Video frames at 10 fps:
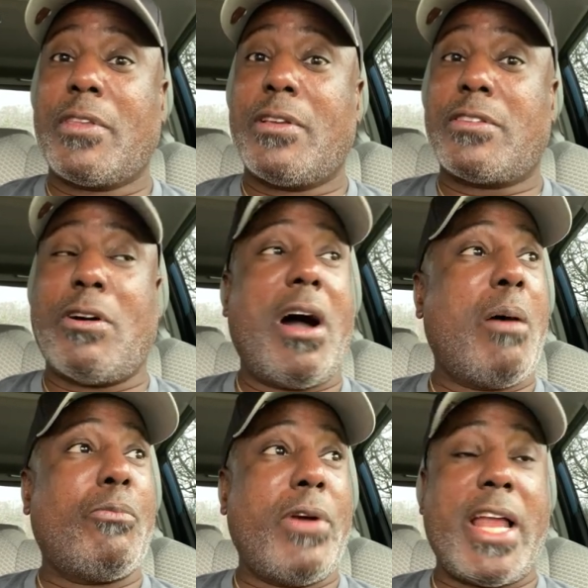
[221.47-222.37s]
So
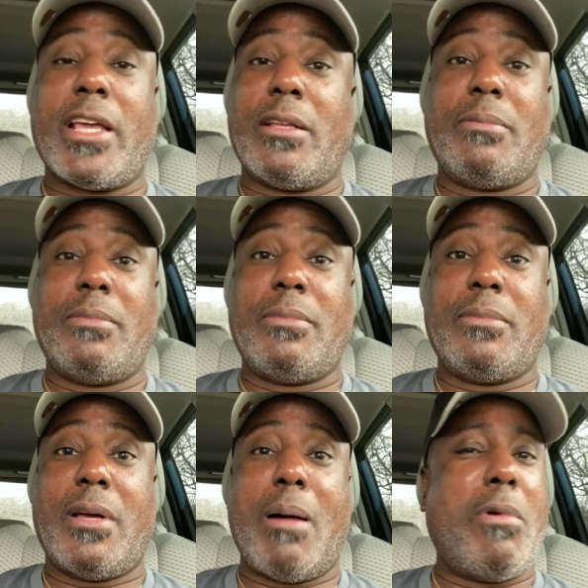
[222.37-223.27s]
I'm ready.
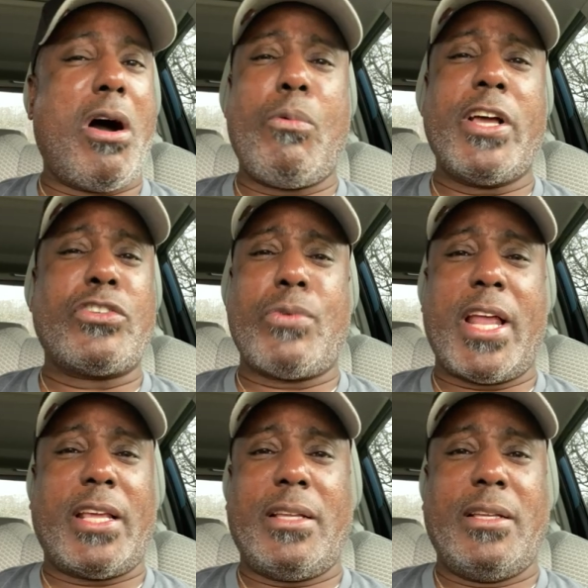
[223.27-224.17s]
I'm always
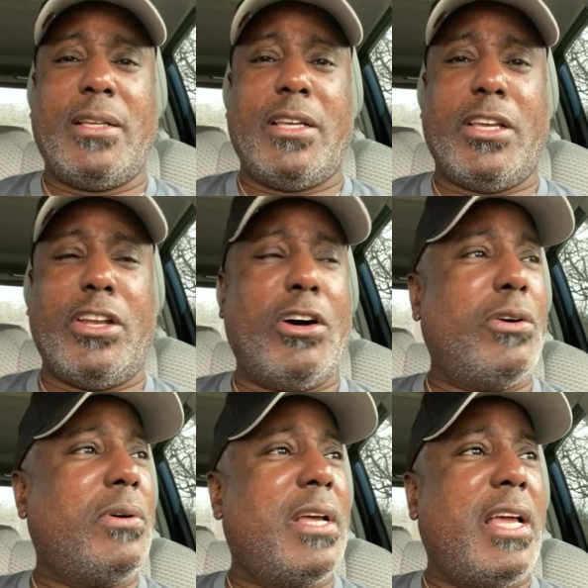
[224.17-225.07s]
ready, you
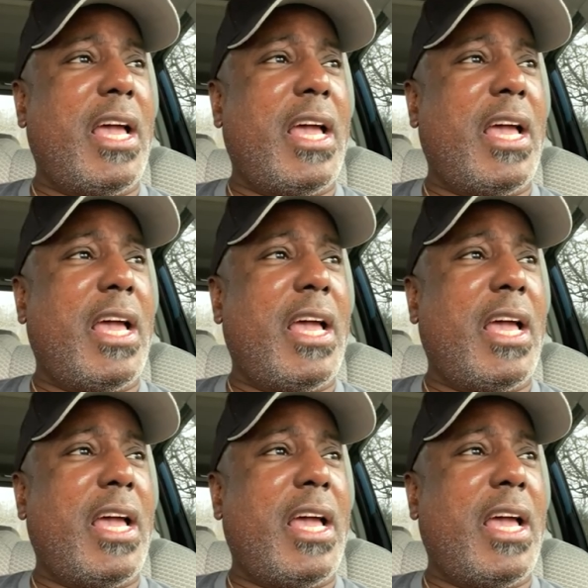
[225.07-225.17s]
know?